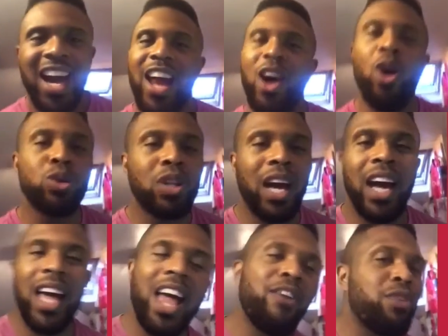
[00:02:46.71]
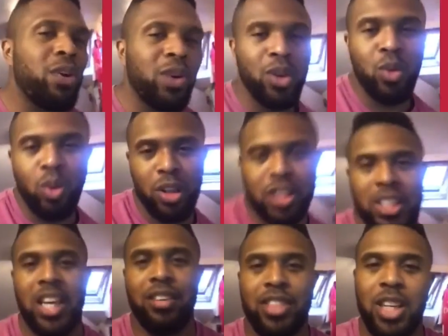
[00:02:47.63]
And hold tight everyone who
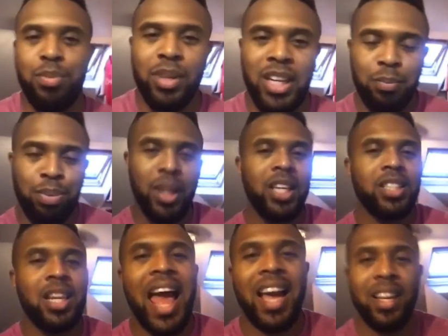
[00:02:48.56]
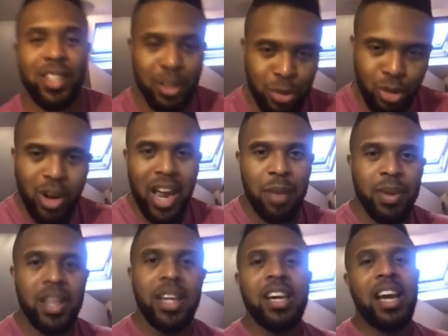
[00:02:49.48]
watches AFC Predict. Please like and
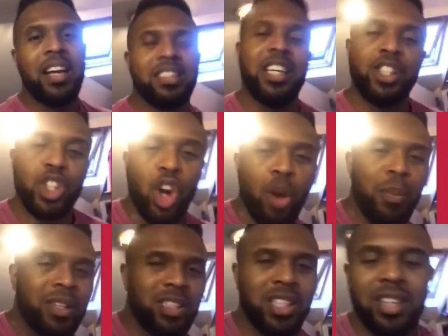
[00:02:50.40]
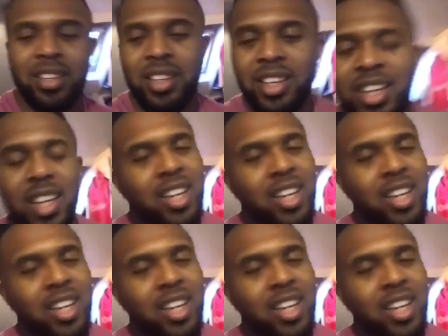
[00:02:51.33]
subscribe and send your comments in.